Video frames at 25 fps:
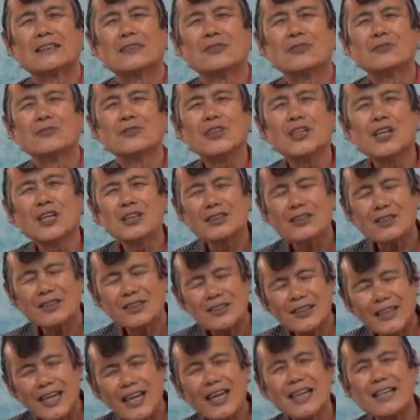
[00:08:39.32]
we
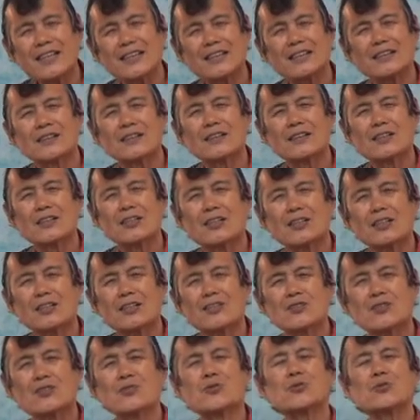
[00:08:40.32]
understand
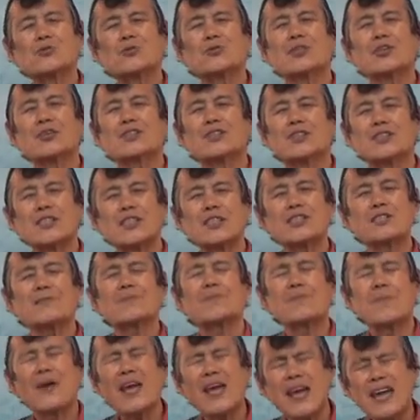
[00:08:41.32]
through this
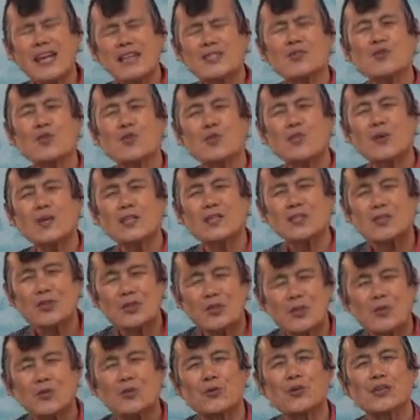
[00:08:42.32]
Passover
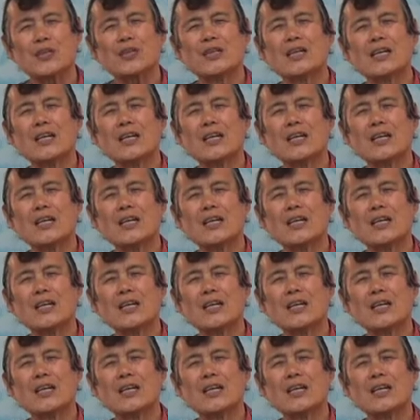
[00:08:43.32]
story.